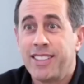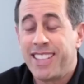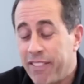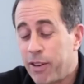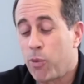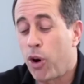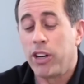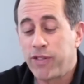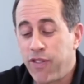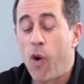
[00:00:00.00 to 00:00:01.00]
In seven
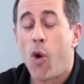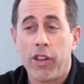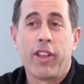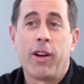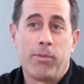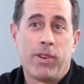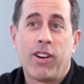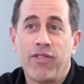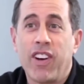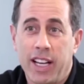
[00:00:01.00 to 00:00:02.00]
words, four of them
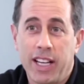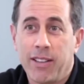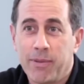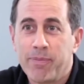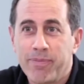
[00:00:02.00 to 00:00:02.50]
are funny.